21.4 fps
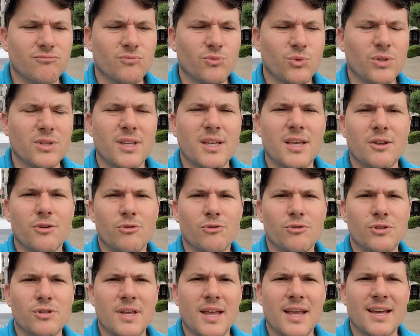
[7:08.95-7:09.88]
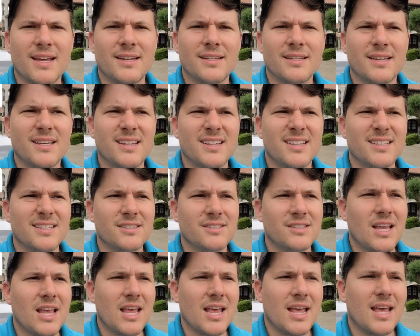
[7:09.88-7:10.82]
really understand
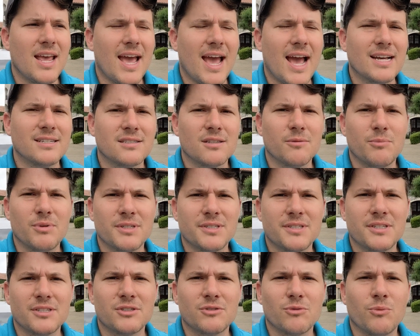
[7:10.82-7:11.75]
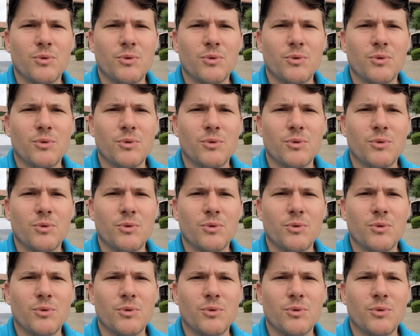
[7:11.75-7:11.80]
is, as a business,